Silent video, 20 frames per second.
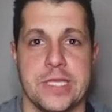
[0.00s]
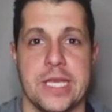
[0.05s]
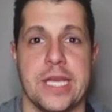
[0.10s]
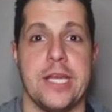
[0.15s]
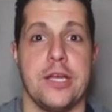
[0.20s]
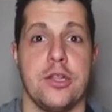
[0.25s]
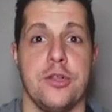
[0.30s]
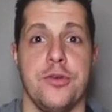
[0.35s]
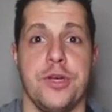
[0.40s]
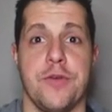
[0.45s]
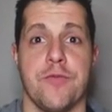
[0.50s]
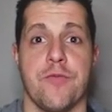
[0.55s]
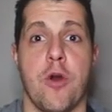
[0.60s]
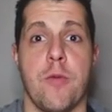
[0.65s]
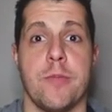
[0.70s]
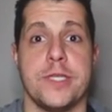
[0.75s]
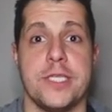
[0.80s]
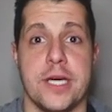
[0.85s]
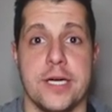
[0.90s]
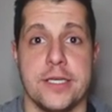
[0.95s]
including
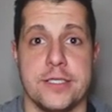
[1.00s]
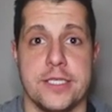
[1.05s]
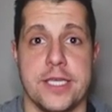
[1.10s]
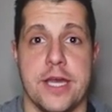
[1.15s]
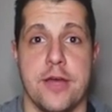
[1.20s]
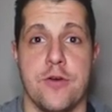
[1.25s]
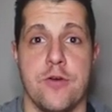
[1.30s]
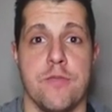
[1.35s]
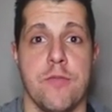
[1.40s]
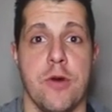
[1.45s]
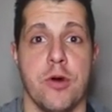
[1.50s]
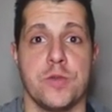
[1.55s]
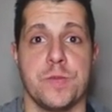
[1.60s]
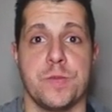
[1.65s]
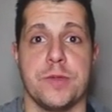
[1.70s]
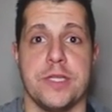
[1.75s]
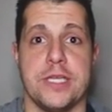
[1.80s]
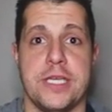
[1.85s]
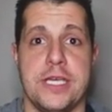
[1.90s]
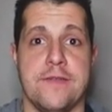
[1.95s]
Roma Dunze, who most
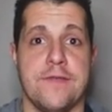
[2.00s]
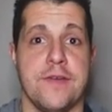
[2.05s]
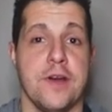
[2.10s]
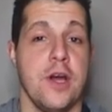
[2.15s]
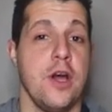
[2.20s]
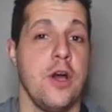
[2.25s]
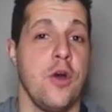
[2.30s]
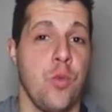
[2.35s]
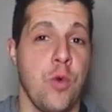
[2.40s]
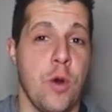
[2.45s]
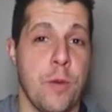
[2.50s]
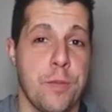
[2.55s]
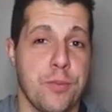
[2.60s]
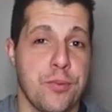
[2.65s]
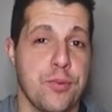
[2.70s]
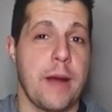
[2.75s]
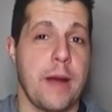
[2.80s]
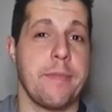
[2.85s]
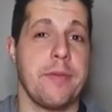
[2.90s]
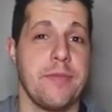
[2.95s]
believe will
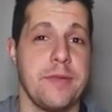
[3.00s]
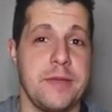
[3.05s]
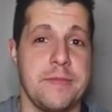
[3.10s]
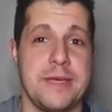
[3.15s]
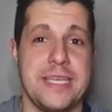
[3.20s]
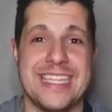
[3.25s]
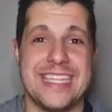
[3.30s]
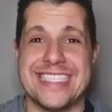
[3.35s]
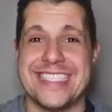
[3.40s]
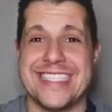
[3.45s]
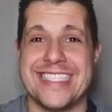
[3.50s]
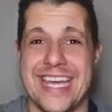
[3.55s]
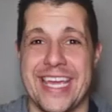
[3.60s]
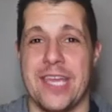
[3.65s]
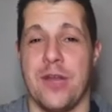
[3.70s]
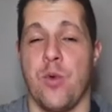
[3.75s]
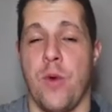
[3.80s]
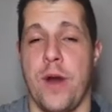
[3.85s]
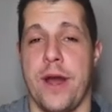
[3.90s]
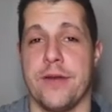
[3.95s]
probably be the
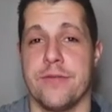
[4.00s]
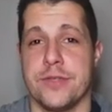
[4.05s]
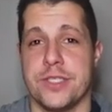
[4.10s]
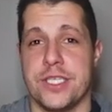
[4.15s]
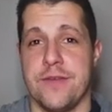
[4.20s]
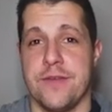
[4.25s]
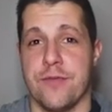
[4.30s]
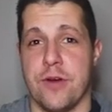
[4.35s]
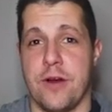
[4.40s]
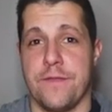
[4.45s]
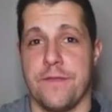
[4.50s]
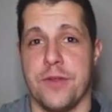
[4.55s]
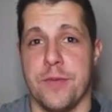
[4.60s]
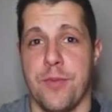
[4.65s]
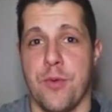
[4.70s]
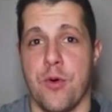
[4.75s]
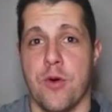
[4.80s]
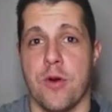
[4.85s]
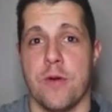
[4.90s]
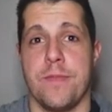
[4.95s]
second wide receiver off the
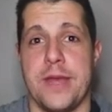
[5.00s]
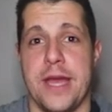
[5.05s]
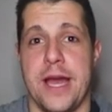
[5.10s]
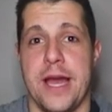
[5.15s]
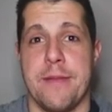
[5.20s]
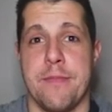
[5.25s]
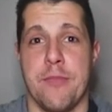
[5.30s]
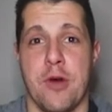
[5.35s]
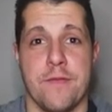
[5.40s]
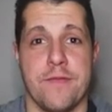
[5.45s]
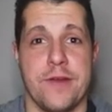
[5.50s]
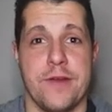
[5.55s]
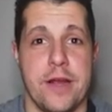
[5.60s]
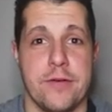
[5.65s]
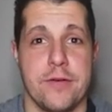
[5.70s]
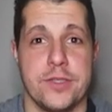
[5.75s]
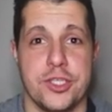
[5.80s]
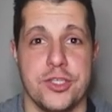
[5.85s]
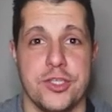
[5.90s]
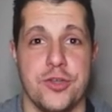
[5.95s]
board behind Marvin
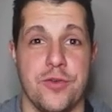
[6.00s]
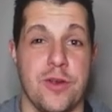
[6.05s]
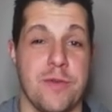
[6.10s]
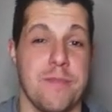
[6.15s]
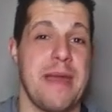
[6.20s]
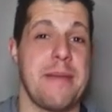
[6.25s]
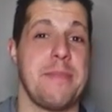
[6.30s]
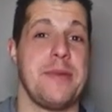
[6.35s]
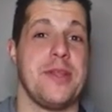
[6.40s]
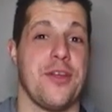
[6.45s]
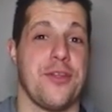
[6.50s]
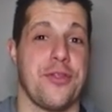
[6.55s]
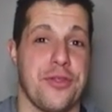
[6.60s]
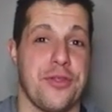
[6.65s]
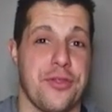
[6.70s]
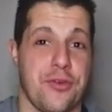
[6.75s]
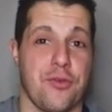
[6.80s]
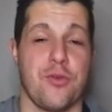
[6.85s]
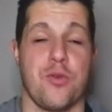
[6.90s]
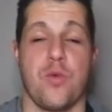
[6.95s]
Harrison Jr., maybe the
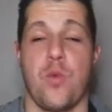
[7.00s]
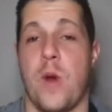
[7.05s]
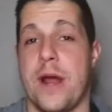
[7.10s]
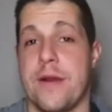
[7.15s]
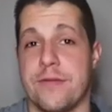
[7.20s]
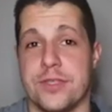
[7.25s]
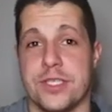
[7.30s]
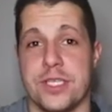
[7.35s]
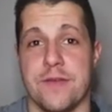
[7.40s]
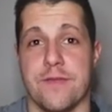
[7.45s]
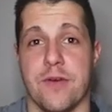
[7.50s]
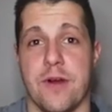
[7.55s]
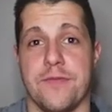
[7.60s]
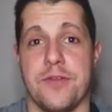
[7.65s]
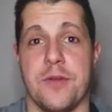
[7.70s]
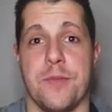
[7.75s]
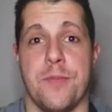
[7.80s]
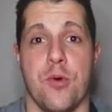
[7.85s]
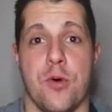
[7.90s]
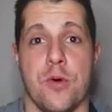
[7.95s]
third wide receiver
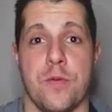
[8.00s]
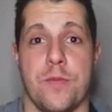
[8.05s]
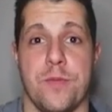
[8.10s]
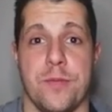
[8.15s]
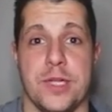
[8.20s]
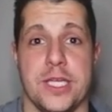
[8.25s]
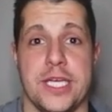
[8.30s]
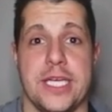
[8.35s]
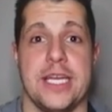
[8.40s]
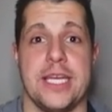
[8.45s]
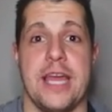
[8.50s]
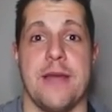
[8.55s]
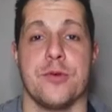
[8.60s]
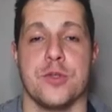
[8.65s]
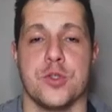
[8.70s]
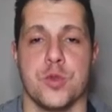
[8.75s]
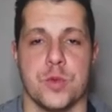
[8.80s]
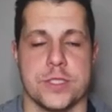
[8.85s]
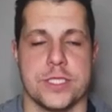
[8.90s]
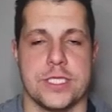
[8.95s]
off the board with Malik
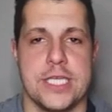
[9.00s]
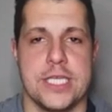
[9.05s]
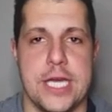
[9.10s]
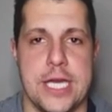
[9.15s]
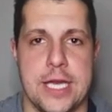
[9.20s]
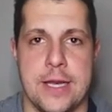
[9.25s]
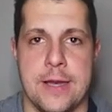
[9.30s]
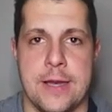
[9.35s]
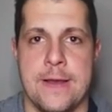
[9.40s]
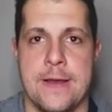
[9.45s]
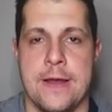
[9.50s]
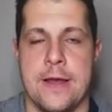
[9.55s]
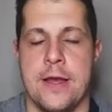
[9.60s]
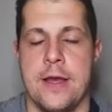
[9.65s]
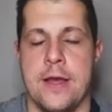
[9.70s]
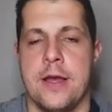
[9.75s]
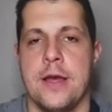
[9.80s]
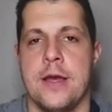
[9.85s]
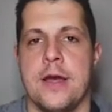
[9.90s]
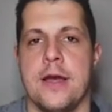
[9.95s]
Nabers. We'll see.
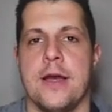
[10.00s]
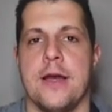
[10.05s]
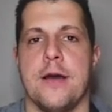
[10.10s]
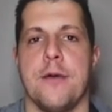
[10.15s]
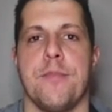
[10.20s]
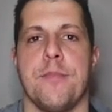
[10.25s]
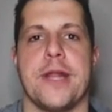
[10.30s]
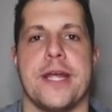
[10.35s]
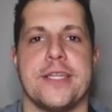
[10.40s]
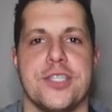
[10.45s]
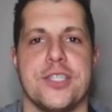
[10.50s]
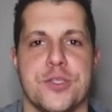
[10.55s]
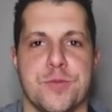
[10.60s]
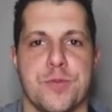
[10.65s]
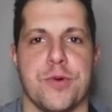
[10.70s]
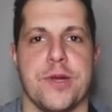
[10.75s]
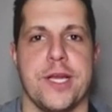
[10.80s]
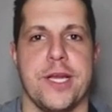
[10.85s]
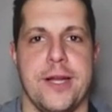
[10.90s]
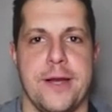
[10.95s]
But I just
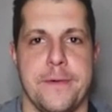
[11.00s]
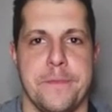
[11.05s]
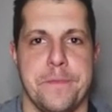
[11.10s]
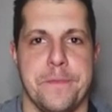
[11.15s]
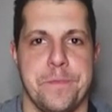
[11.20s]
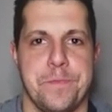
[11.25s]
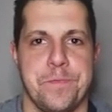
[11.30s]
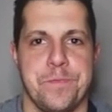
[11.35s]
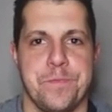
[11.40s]
bring it up